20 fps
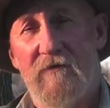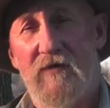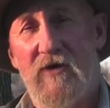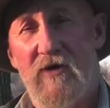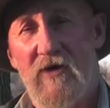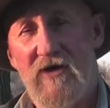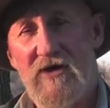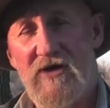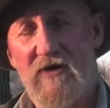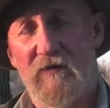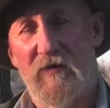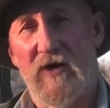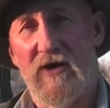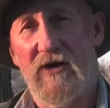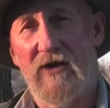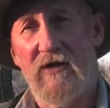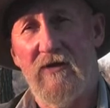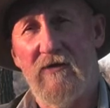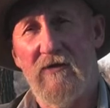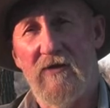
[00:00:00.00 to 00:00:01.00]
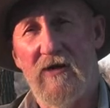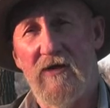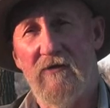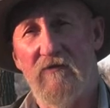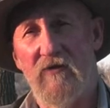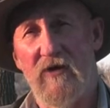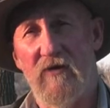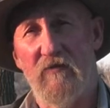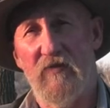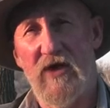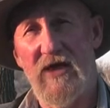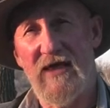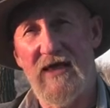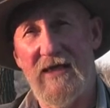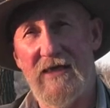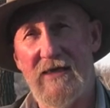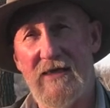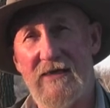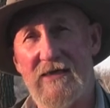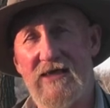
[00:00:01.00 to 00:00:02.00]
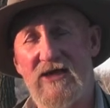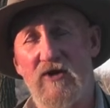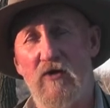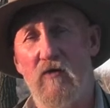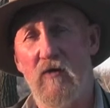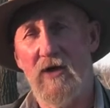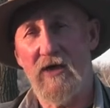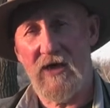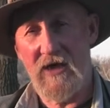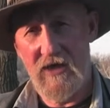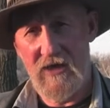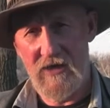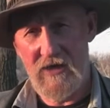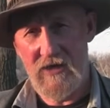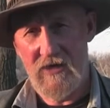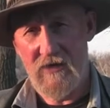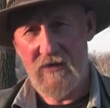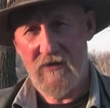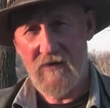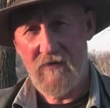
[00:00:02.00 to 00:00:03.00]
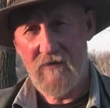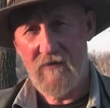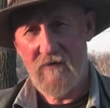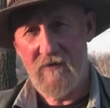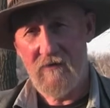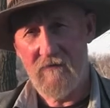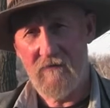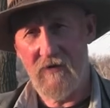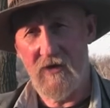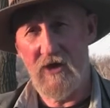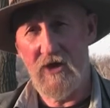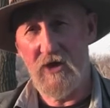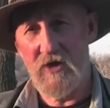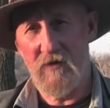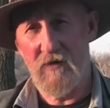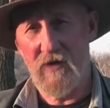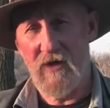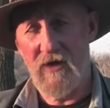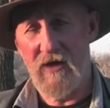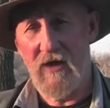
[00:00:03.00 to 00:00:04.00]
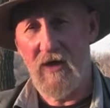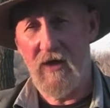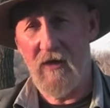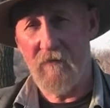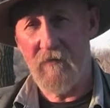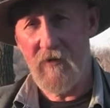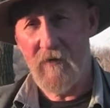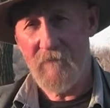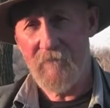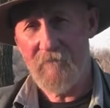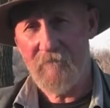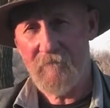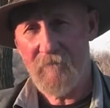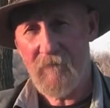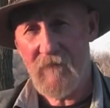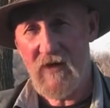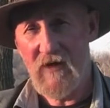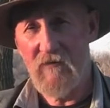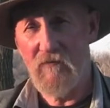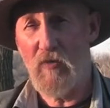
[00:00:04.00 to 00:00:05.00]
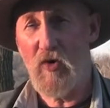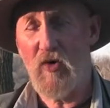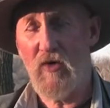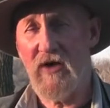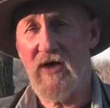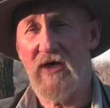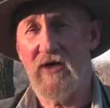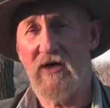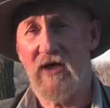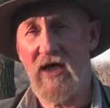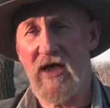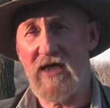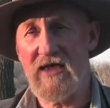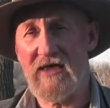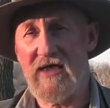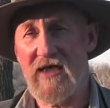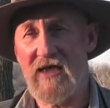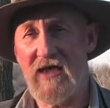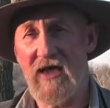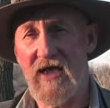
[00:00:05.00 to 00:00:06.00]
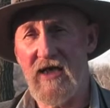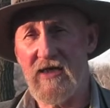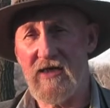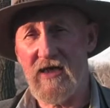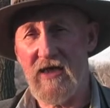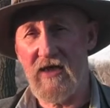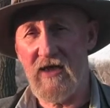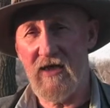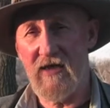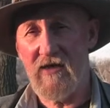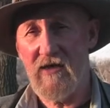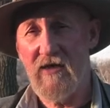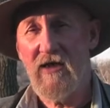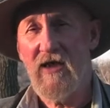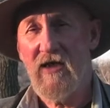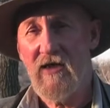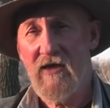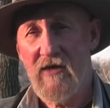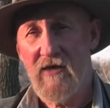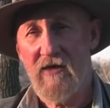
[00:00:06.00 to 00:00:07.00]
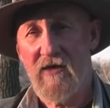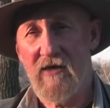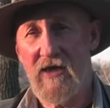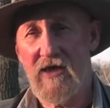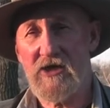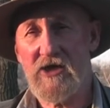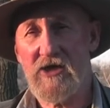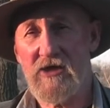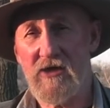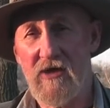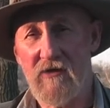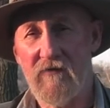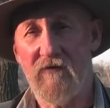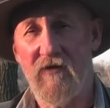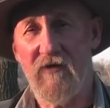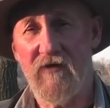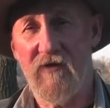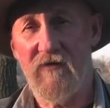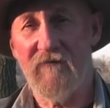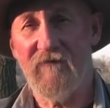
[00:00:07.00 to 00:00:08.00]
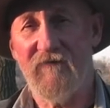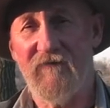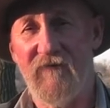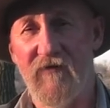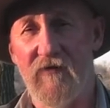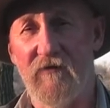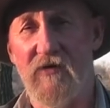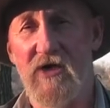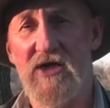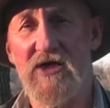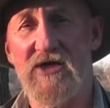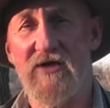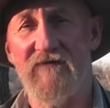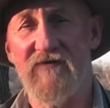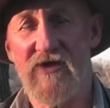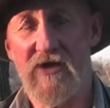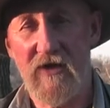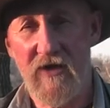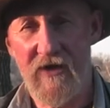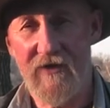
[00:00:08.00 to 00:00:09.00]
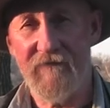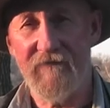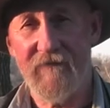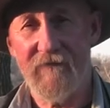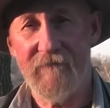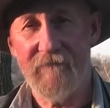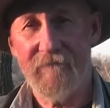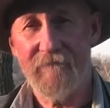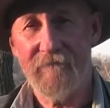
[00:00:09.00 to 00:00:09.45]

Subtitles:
possibly he would have been in his 20s when he joined up, born in 1918. That stuck with him for the rest of his life.